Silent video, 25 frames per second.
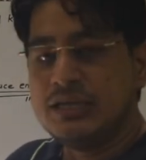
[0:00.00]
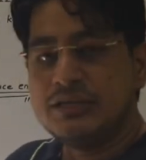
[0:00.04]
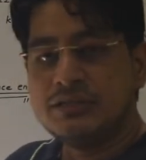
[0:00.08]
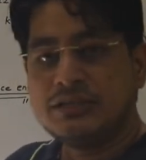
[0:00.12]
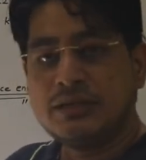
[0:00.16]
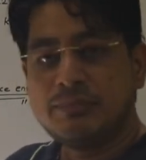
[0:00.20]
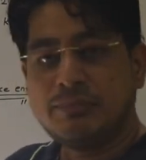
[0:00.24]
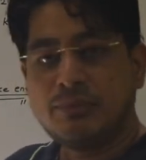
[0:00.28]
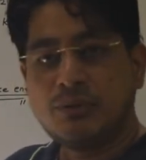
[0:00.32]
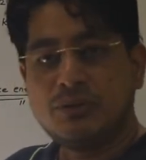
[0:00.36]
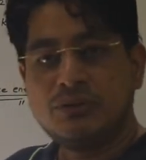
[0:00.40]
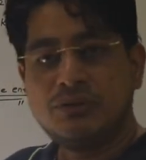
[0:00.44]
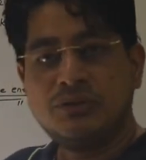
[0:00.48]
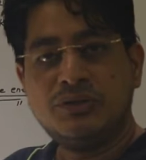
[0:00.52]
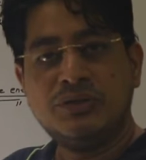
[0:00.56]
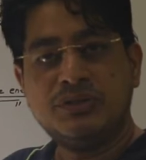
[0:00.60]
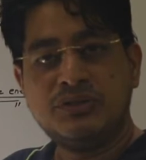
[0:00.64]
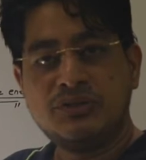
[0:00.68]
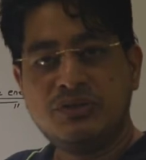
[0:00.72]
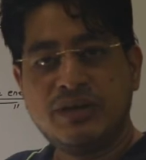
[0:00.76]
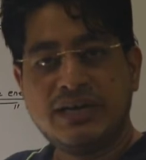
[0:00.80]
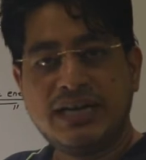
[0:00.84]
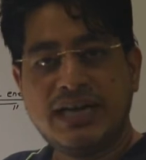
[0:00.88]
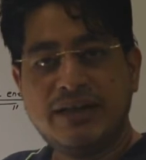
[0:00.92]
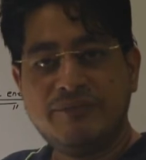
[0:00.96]
Suppose
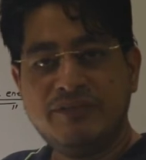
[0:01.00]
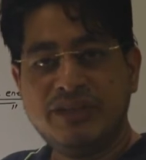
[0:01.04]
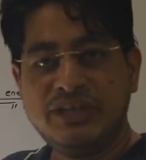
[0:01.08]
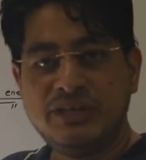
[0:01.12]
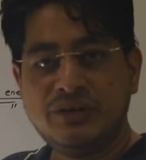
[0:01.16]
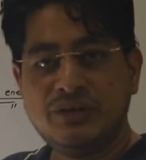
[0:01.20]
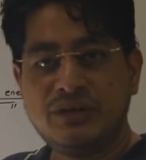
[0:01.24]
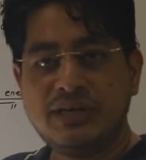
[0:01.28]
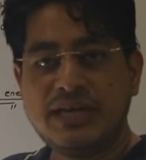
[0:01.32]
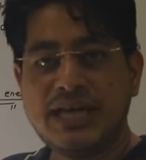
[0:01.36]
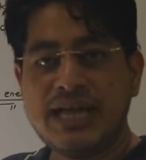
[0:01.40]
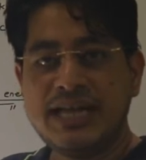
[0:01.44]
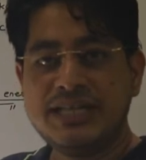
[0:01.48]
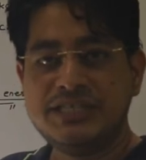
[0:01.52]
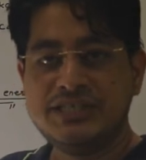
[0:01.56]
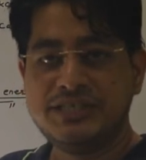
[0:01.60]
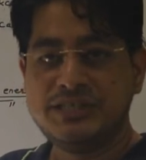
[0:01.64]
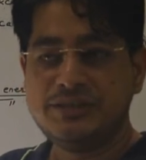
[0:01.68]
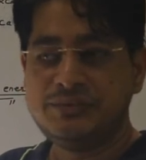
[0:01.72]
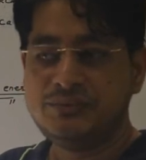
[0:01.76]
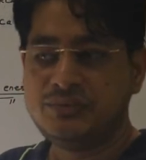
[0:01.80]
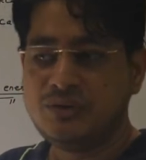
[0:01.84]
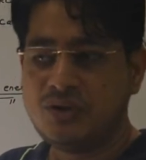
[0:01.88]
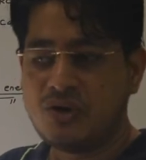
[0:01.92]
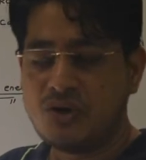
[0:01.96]
you are having your
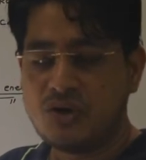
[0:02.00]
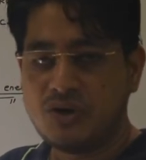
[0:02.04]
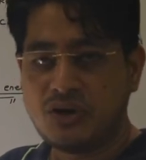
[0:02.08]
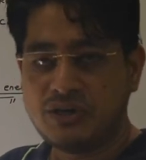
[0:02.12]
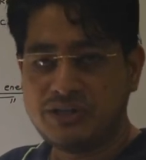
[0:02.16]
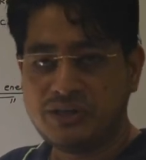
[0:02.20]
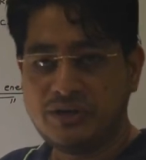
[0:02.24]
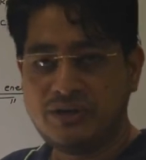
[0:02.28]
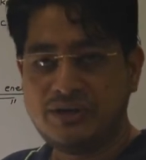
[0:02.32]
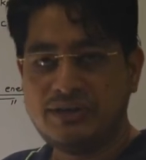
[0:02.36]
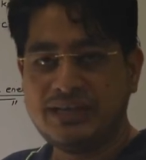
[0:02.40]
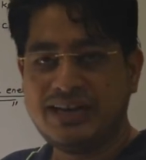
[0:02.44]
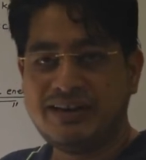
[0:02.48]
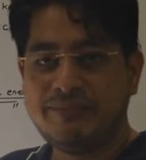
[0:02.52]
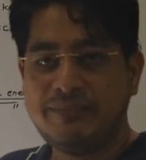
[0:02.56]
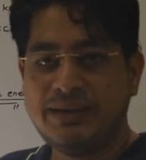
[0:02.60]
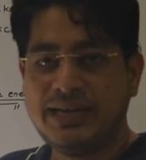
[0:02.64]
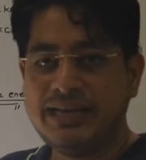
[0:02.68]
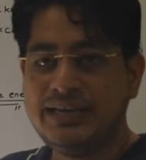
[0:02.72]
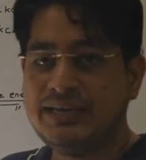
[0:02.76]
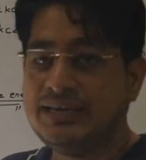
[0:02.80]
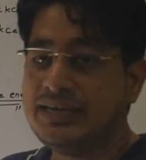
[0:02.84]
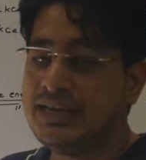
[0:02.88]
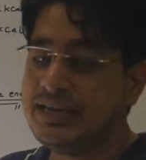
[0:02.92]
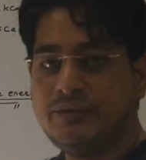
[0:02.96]
engine or your
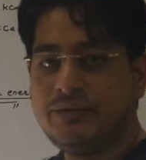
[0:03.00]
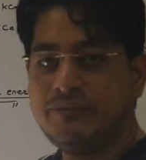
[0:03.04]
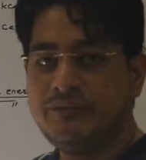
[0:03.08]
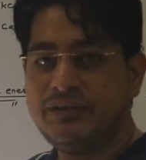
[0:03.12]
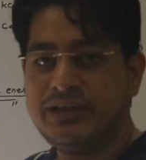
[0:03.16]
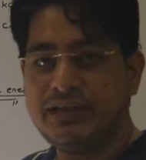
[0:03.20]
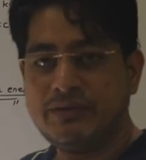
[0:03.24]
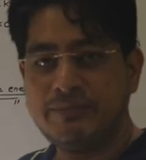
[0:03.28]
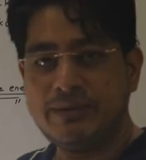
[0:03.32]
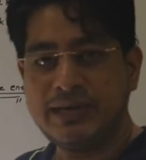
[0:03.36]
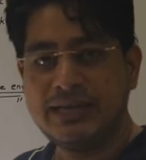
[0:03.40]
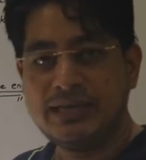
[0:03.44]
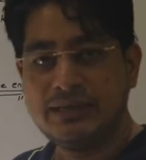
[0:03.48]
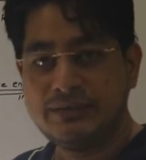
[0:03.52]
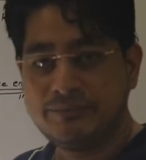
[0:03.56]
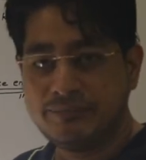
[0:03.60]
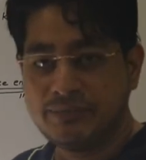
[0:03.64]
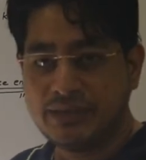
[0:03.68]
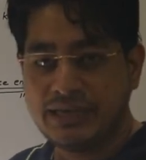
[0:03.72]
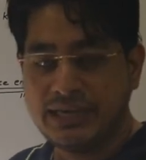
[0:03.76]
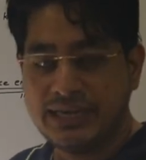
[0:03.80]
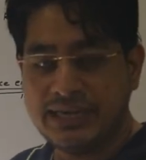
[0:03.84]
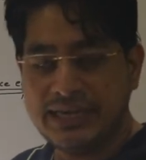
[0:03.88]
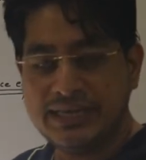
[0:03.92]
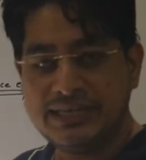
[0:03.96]
turbine whereby
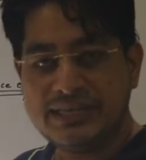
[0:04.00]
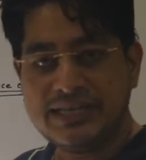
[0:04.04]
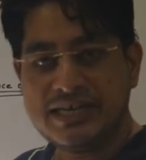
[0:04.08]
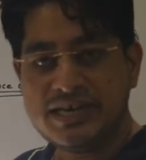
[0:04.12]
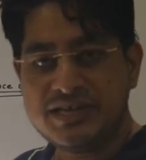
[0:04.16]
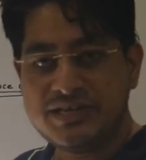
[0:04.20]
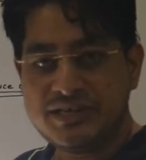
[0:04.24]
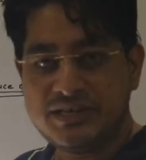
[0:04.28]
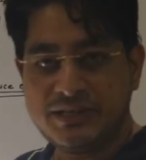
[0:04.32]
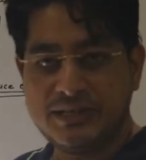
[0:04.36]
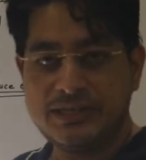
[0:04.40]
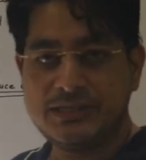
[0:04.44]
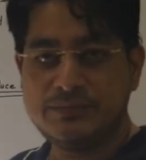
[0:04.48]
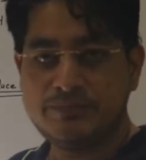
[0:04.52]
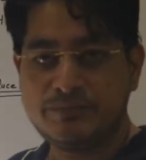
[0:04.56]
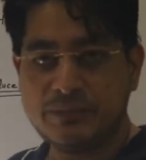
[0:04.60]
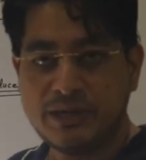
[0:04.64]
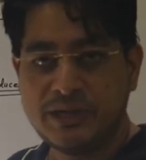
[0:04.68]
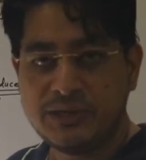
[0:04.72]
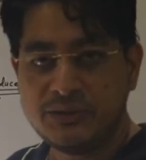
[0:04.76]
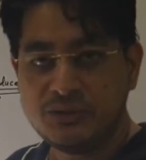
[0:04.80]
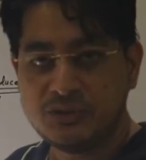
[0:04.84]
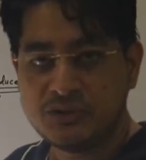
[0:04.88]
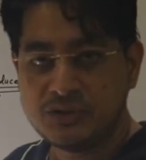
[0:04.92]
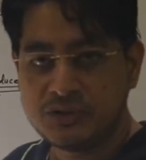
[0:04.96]
heat energy is
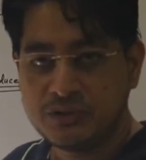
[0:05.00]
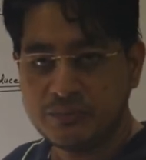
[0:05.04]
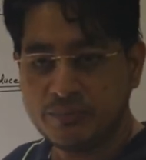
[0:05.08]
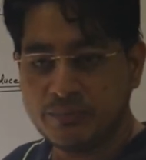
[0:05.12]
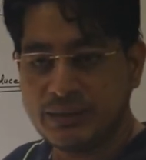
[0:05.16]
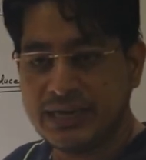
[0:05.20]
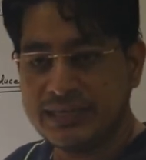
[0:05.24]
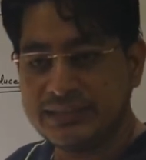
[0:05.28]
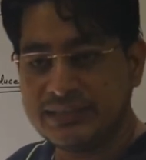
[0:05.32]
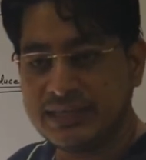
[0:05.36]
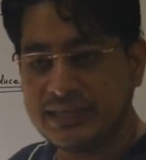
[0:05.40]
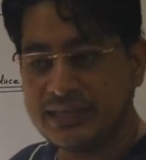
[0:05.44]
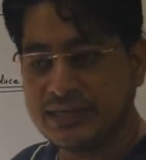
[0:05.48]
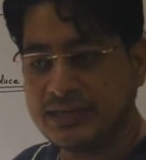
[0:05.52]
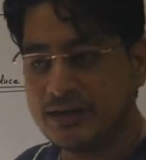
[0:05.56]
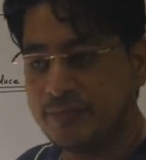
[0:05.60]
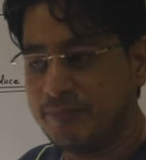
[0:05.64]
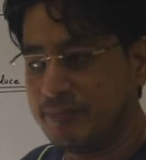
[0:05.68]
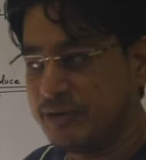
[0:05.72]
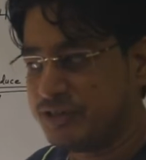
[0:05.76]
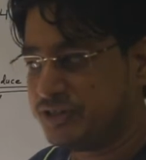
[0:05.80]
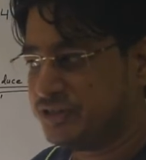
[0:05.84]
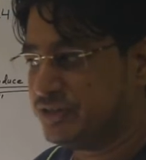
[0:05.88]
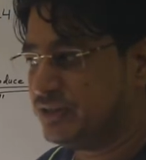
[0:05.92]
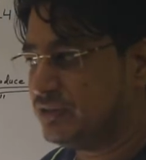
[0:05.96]
produced by the
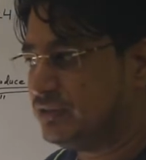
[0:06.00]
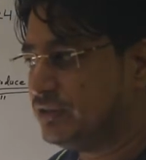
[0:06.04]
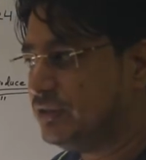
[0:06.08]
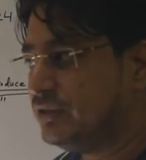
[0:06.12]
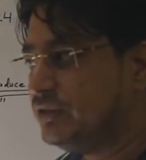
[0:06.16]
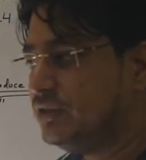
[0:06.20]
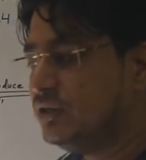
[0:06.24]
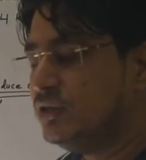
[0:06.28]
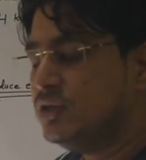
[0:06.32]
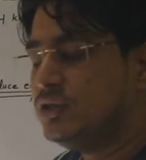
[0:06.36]
combustion.